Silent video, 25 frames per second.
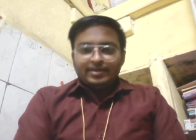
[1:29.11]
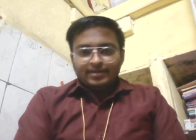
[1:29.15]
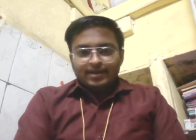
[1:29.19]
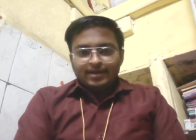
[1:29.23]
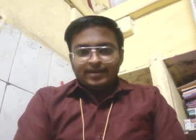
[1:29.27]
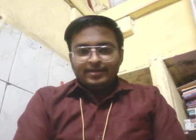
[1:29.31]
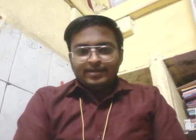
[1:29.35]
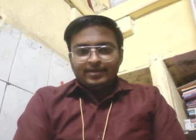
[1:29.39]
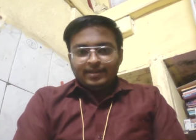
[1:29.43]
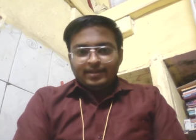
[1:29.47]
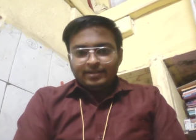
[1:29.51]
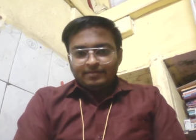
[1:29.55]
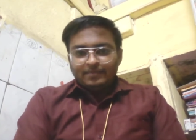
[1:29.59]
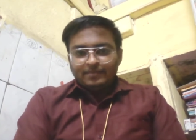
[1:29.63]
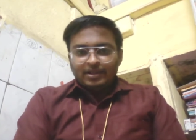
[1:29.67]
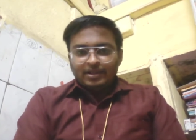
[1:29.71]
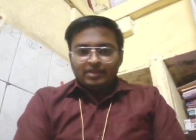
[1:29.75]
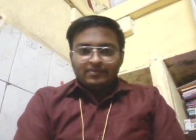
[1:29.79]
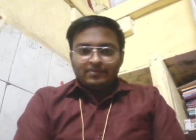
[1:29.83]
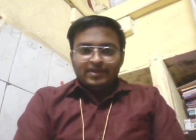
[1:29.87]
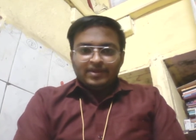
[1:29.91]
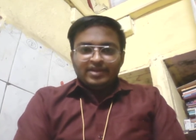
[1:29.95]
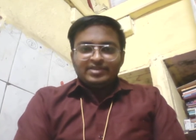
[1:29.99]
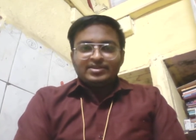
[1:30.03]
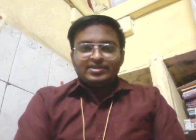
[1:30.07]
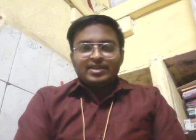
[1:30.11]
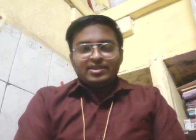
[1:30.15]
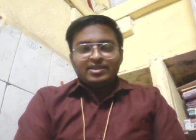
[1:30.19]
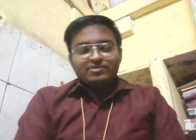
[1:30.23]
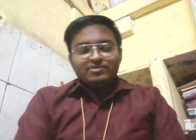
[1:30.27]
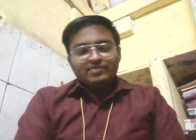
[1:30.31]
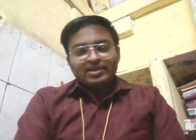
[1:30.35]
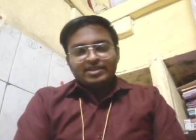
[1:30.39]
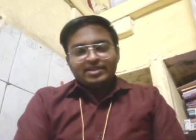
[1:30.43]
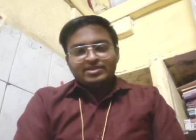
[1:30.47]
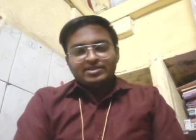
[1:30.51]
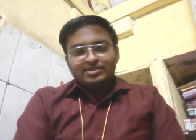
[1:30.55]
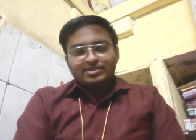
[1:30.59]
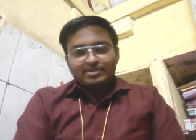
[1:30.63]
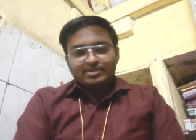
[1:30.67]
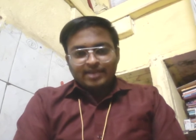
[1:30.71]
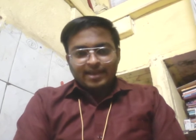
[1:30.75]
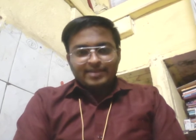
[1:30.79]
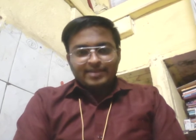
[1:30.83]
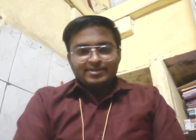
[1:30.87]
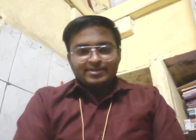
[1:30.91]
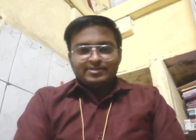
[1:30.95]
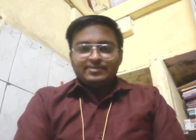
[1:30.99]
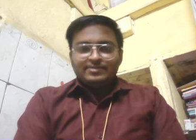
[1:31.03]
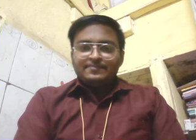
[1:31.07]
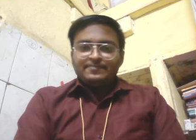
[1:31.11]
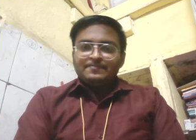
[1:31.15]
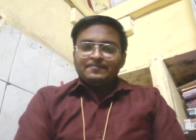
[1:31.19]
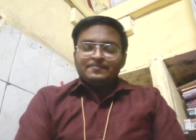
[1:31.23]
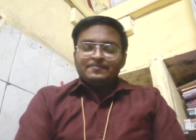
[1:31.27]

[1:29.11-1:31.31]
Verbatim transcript: nine, tenth, Mathematics as well as Science.